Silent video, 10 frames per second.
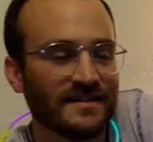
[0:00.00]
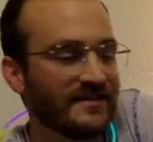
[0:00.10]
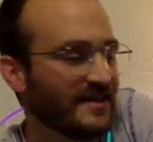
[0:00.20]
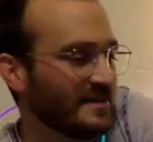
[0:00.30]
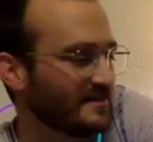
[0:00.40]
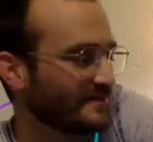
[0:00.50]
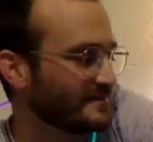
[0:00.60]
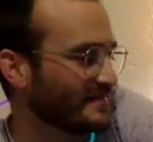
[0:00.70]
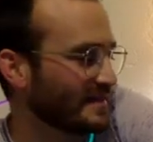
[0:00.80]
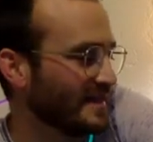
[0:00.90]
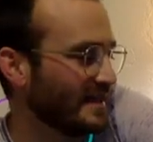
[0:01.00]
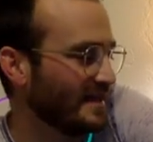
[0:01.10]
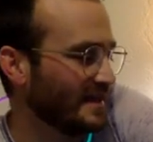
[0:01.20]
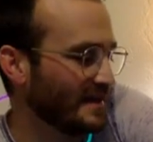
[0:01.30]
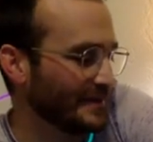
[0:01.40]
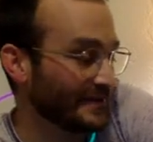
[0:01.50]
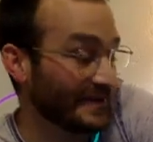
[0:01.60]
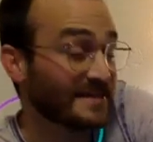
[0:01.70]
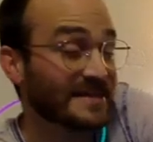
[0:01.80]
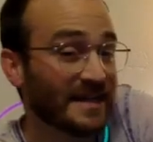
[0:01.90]
internet. and I'm really
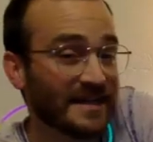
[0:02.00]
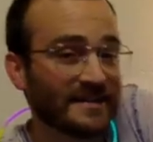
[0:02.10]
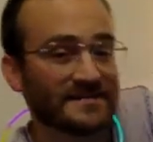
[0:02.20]
excited.